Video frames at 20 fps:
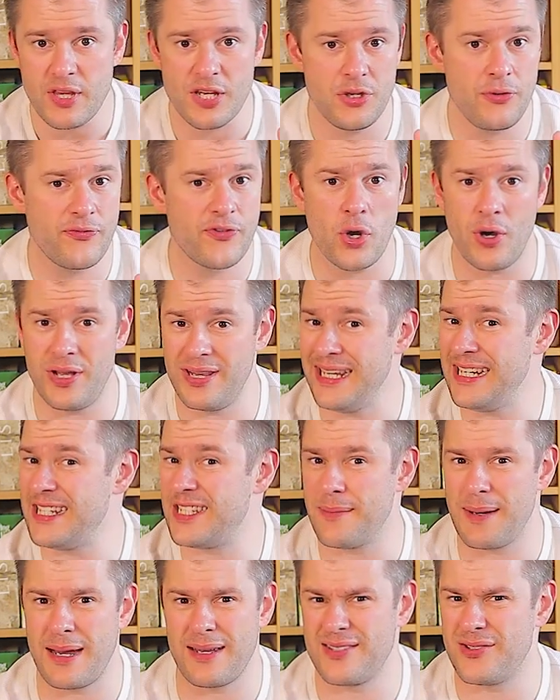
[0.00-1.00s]
you've got at
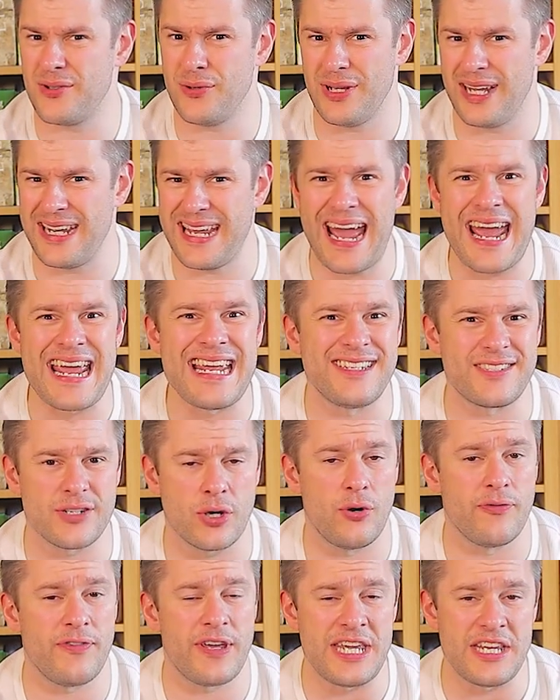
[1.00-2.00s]
least about sort of like 8
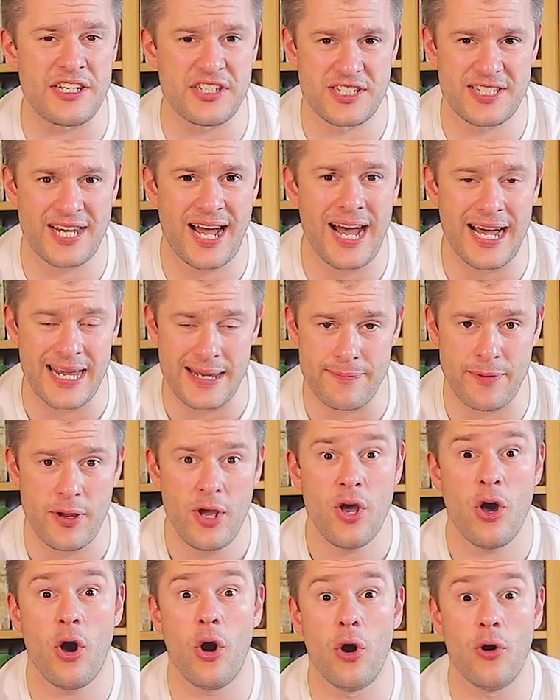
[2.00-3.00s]
of each type
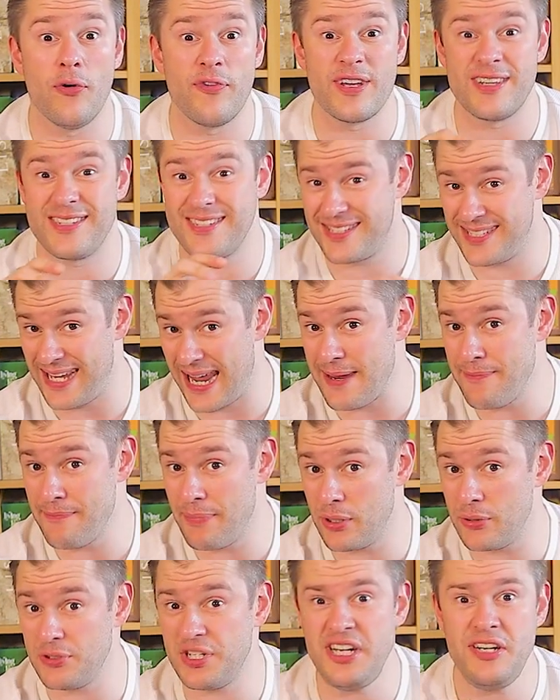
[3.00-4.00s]
of same
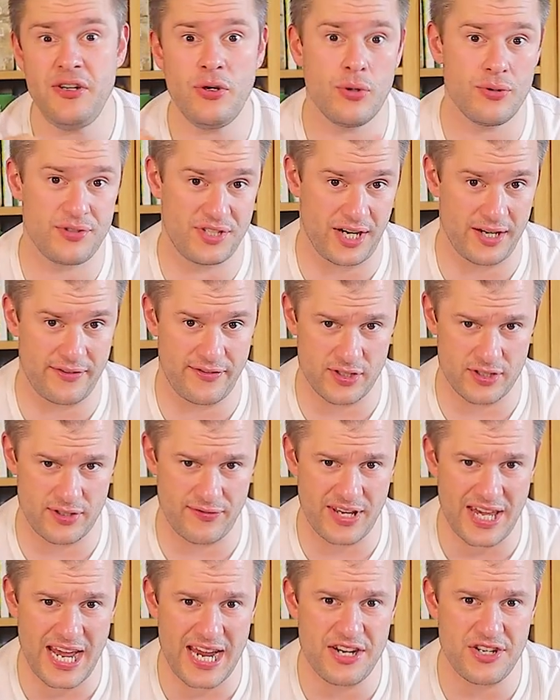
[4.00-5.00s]
building or
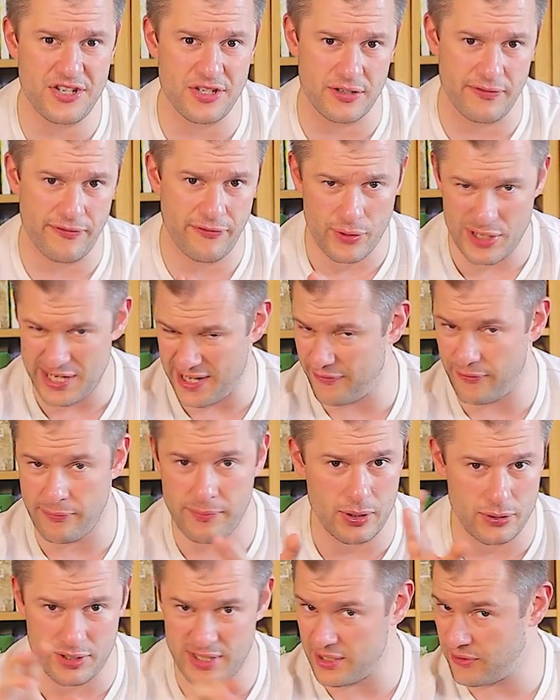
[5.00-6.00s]
diversification. 3 different
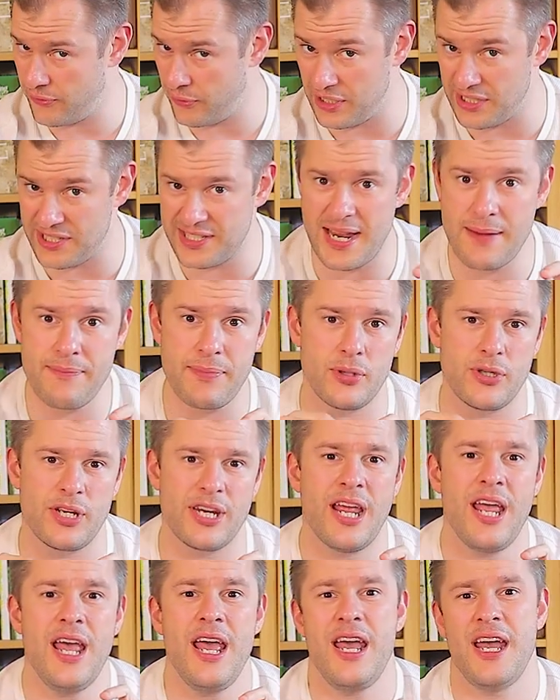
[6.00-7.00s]
buildings, 3 of the same building.
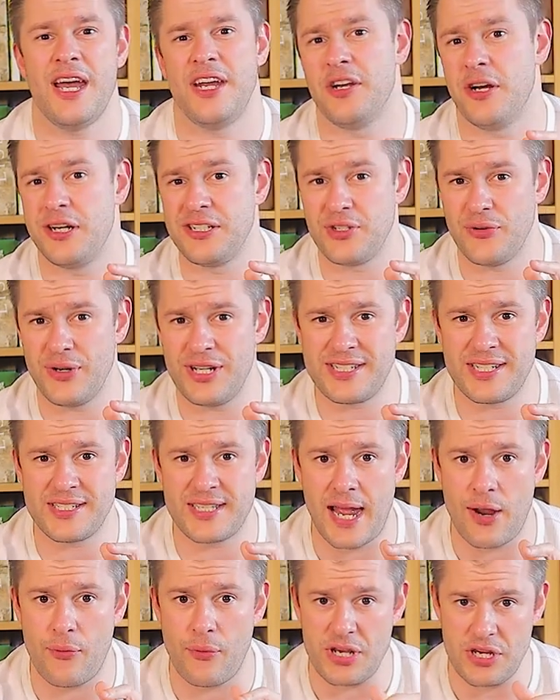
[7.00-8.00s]
And the idea is
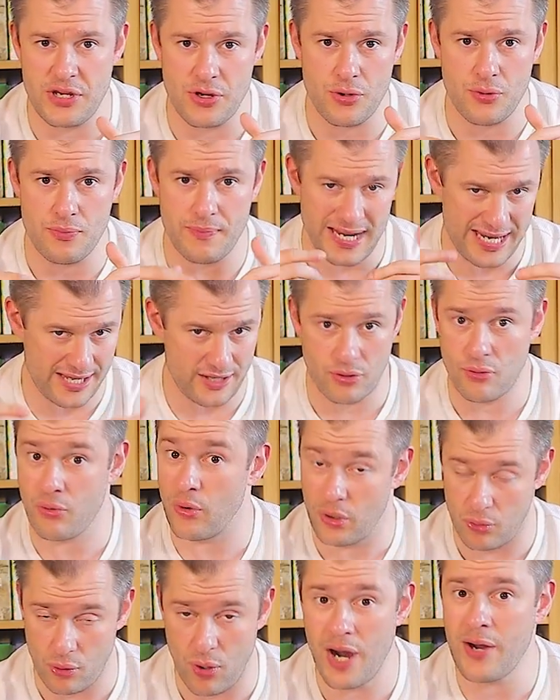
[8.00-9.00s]
that when you make the
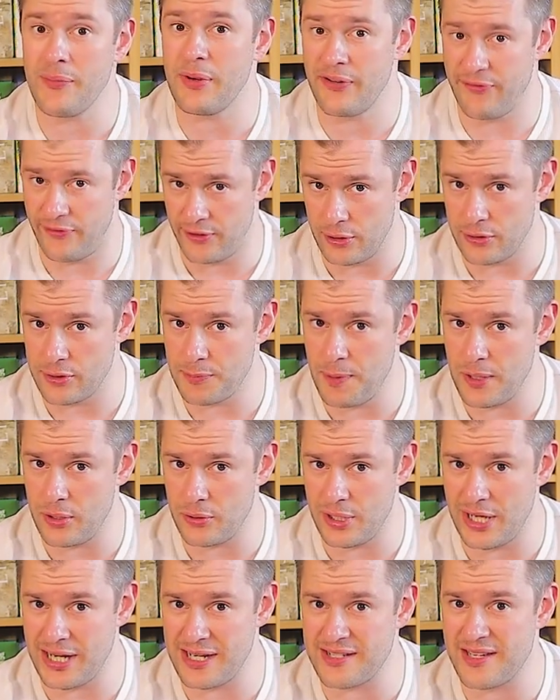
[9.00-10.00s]
requirement for those
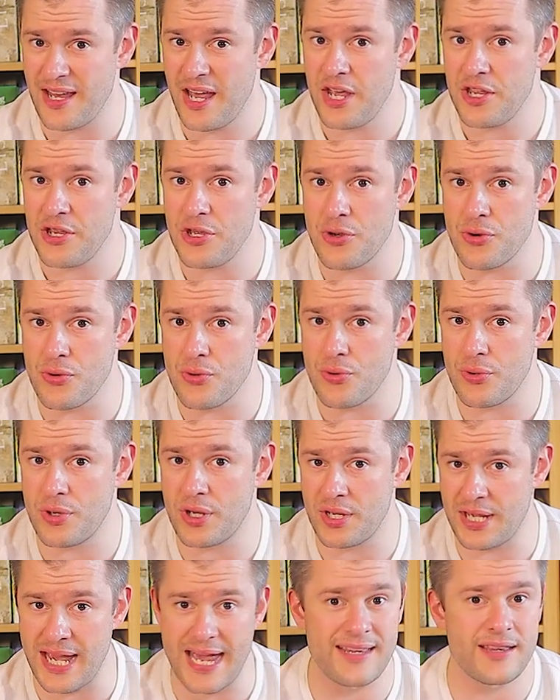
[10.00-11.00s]
buildings, you
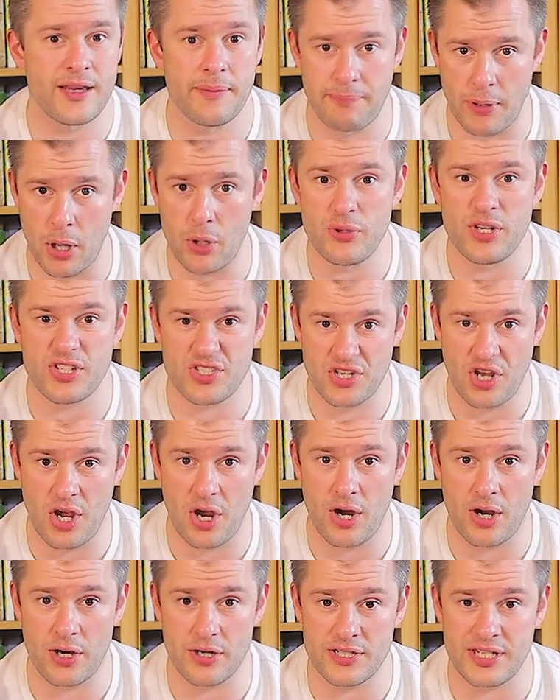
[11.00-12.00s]
get the bonus
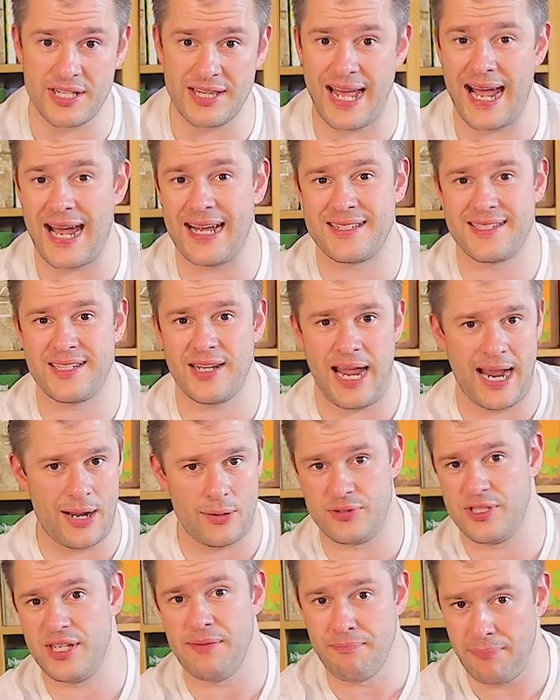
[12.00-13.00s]
card that's
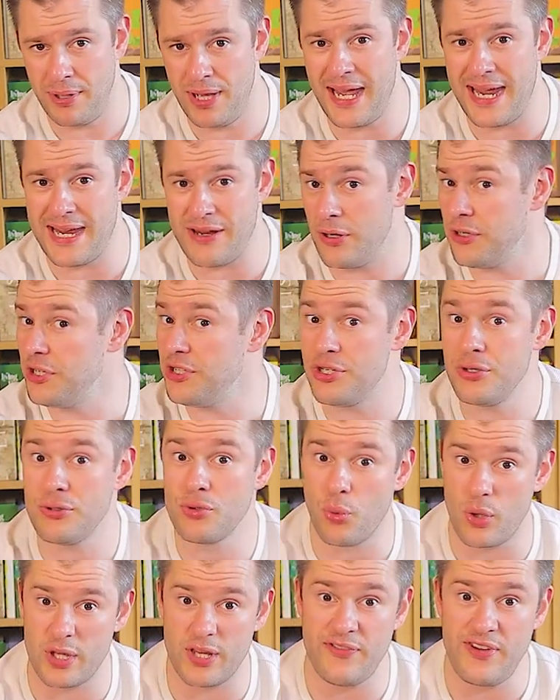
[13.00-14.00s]
out in play. You only
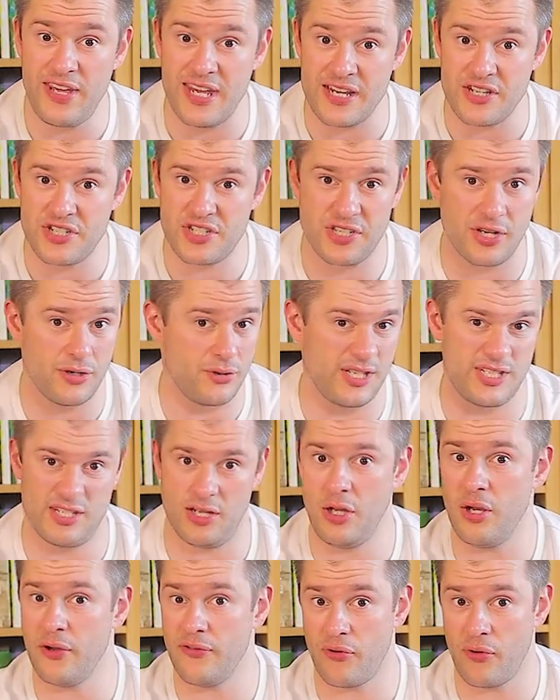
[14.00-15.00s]
choose 1 of each, so there's a
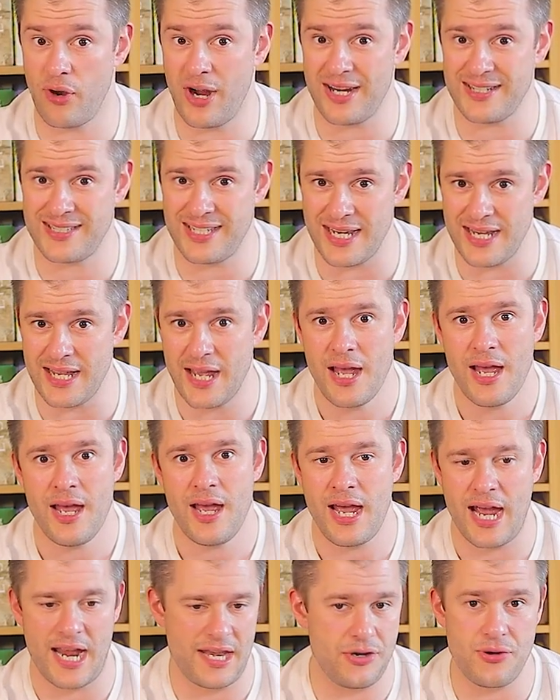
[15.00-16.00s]
lot of variety,
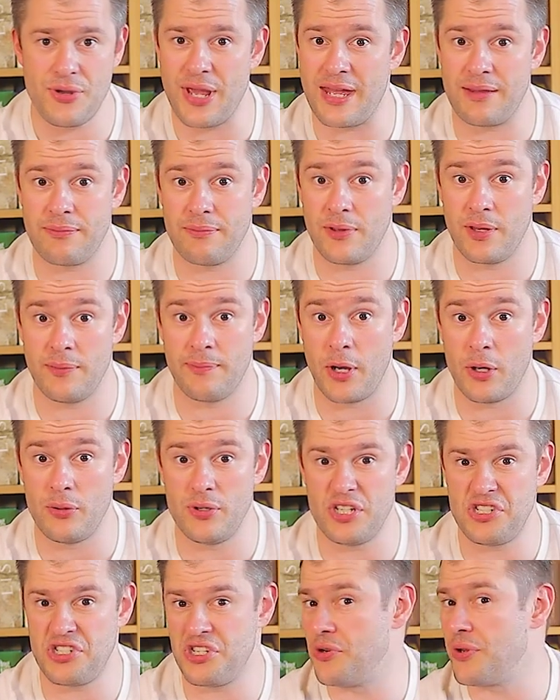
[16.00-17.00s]
and you get the
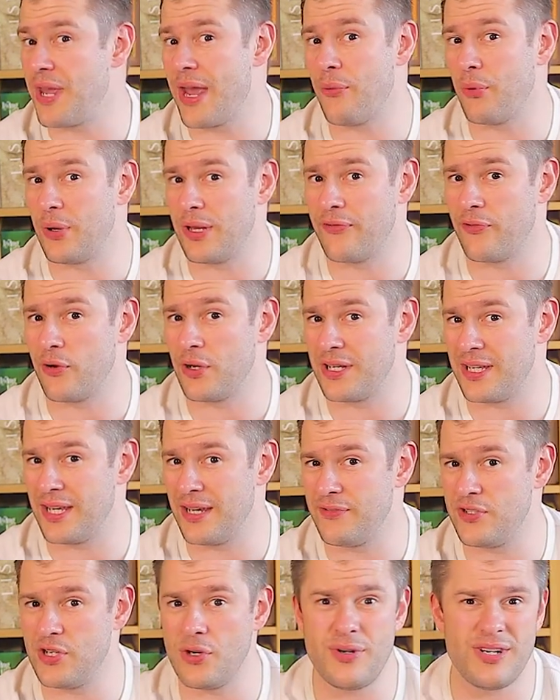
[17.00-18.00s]
bonus, you get whatever it
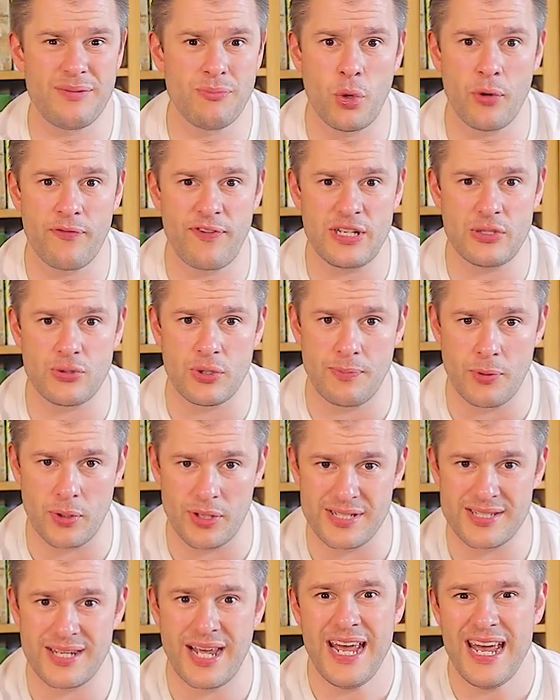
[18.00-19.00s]
gives you, and more victory
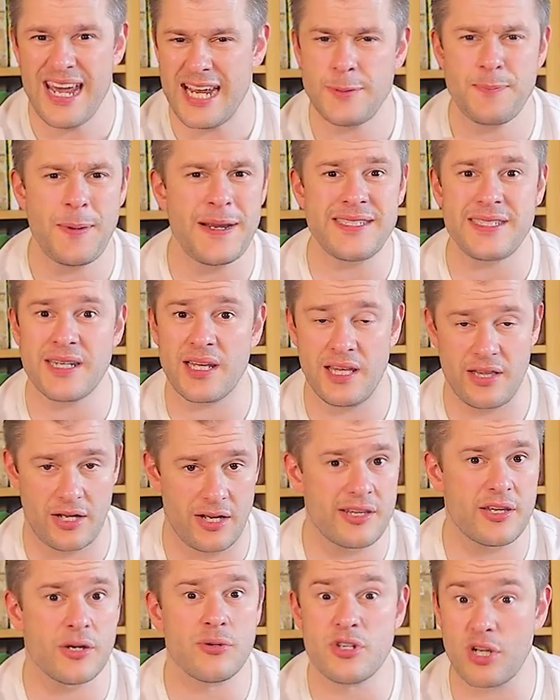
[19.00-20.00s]
points. It's basically
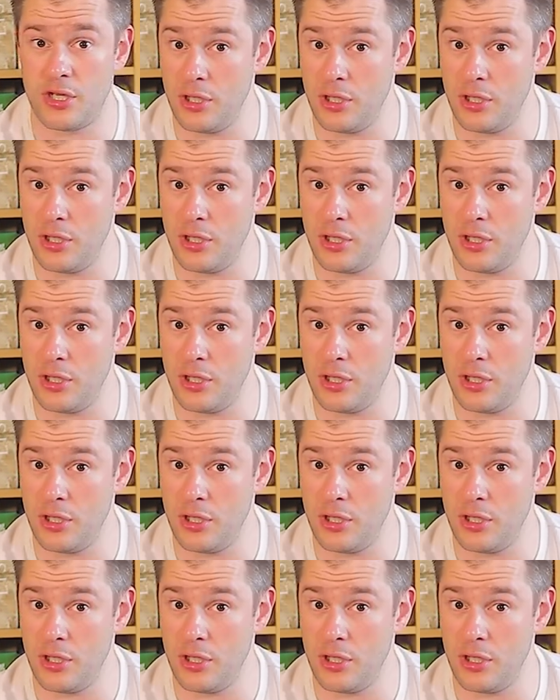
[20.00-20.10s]
like those